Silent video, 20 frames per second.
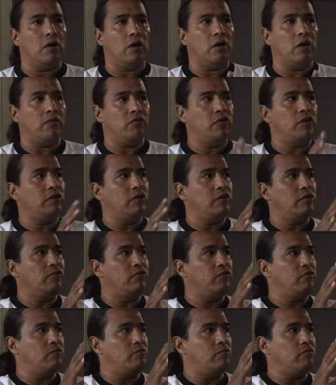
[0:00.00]
Every
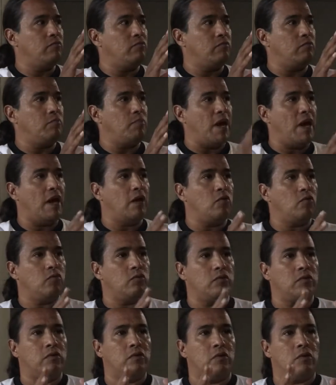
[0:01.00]
band
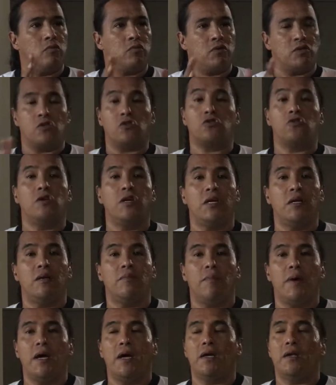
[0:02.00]
there was a treaty
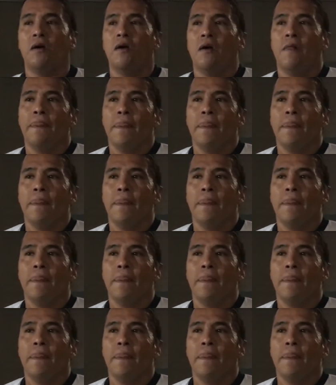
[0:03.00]
made.